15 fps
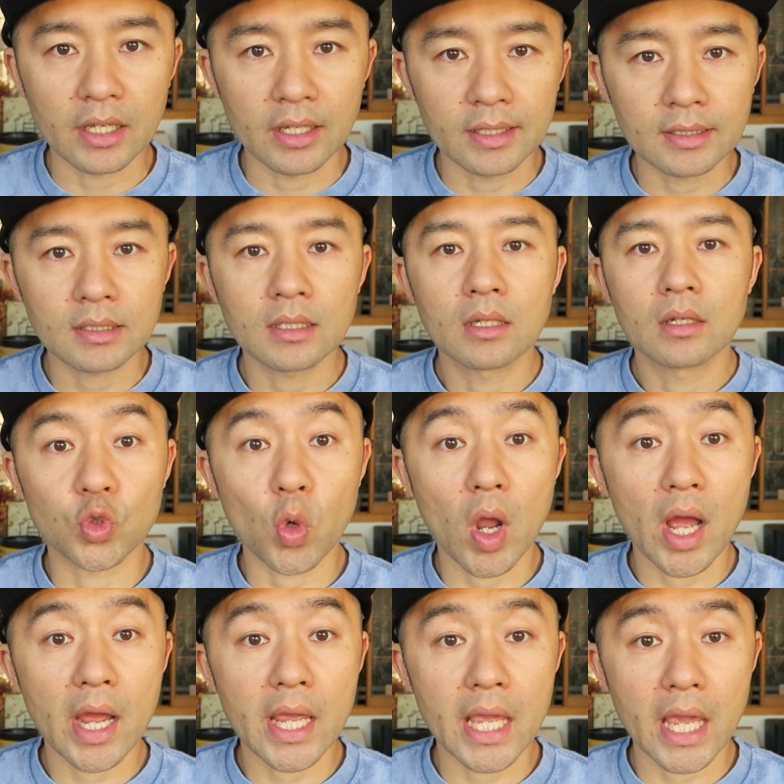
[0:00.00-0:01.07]
is
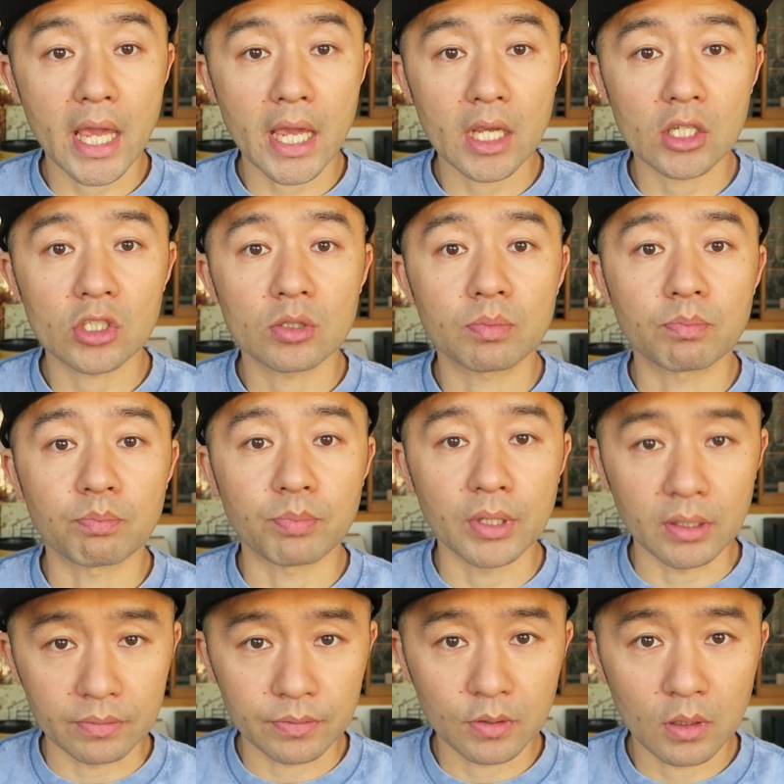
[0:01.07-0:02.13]
dry aged
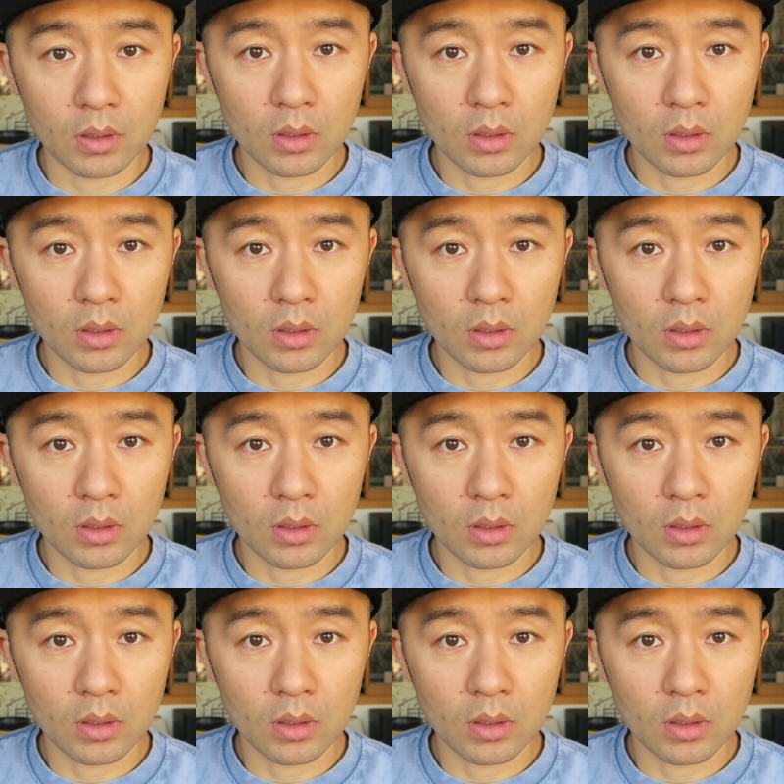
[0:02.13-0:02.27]
beef.